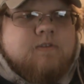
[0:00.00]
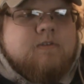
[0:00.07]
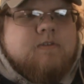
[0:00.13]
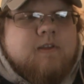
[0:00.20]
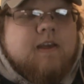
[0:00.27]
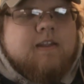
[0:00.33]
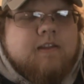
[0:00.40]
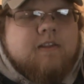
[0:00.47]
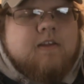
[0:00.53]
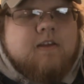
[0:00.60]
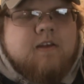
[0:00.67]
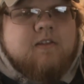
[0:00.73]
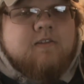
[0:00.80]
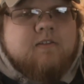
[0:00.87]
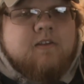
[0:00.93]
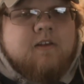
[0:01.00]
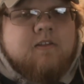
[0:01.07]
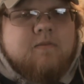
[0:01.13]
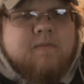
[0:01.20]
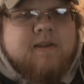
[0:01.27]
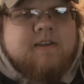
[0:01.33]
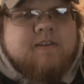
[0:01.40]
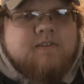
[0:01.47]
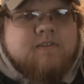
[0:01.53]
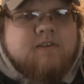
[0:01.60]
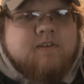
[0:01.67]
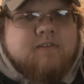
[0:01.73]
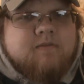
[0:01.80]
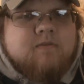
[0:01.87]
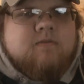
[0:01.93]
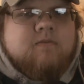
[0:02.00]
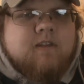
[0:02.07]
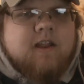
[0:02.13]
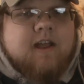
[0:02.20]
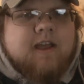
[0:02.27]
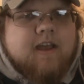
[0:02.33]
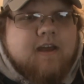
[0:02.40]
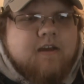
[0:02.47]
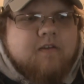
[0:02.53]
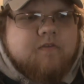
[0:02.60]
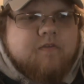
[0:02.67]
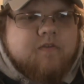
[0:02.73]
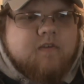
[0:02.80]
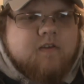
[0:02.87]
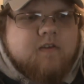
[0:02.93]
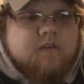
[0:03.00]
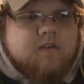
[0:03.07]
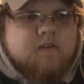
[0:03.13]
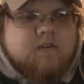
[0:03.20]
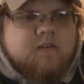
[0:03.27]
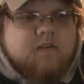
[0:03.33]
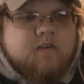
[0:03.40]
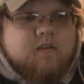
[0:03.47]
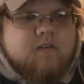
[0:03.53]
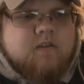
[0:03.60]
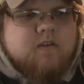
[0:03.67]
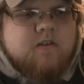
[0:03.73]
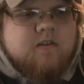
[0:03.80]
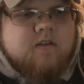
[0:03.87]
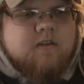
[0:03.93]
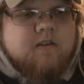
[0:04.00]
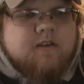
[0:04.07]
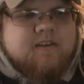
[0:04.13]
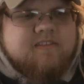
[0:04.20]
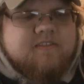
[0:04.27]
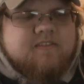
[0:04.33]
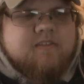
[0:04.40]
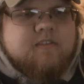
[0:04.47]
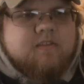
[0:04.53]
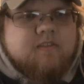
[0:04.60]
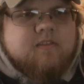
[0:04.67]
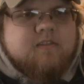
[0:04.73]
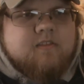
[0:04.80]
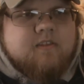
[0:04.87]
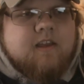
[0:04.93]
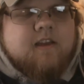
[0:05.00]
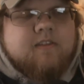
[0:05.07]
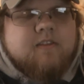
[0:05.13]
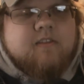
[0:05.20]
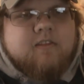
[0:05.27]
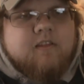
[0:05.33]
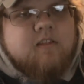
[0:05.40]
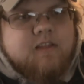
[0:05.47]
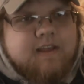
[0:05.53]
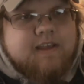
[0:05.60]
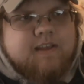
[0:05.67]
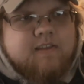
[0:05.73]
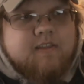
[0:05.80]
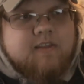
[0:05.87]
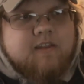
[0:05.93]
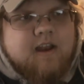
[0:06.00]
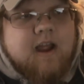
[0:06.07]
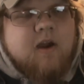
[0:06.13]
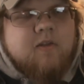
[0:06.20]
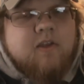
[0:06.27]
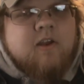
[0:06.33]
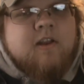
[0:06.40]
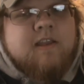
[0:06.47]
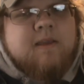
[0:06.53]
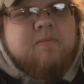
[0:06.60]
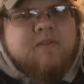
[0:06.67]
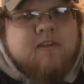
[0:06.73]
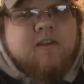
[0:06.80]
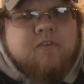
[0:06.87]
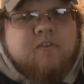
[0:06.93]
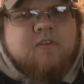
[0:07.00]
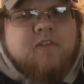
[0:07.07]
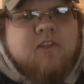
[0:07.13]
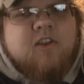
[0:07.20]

Yeah, the other main concern that I have is, yeah, the length and how are they going to keep the tension.